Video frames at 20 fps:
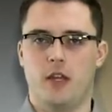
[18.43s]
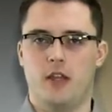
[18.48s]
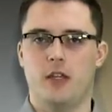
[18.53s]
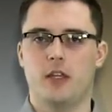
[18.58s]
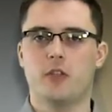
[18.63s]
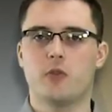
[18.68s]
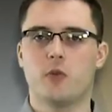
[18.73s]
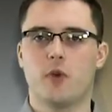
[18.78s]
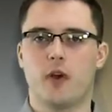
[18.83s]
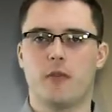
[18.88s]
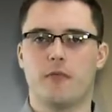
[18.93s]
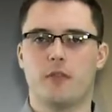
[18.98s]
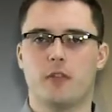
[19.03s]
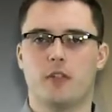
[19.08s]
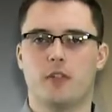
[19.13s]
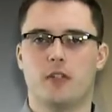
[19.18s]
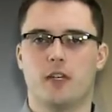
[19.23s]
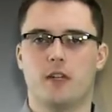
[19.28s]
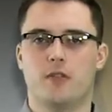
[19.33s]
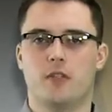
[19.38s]
This roughness
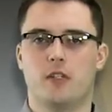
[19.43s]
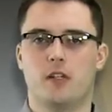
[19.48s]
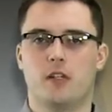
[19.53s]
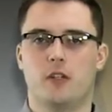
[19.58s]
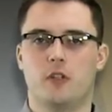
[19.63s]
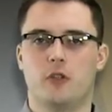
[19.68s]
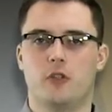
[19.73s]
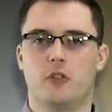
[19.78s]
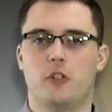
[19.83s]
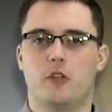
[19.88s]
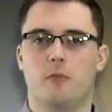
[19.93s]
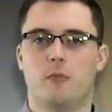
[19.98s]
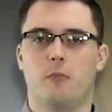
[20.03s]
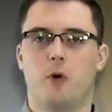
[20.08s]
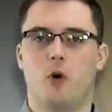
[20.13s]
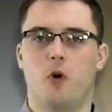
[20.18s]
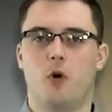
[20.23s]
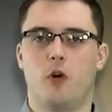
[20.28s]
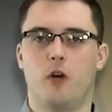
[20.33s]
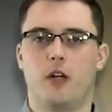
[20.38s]
often gives the illusion
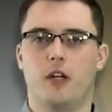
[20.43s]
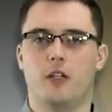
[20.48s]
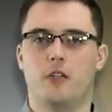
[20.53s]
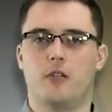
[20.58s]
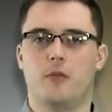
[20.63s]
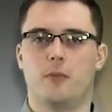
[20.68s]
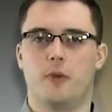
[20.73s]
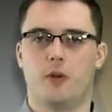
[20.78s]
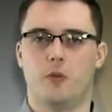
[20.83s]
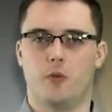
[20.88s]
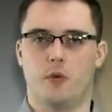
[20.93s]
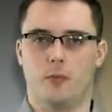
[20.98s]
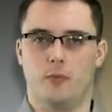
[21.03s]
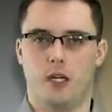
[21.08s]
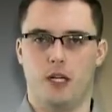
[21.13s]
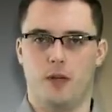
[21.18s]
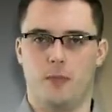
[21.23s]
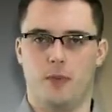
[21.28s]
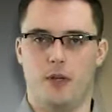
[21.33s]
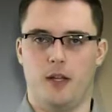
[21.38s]
of poor instrument
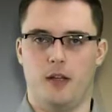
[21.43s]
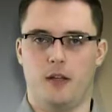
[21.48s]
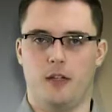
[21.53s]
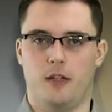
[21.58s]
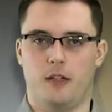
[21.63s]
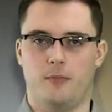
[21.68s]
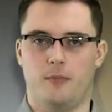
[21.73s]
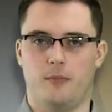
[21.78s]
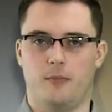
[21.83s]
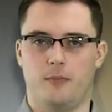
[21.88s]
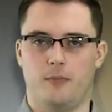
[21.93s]
repeatability.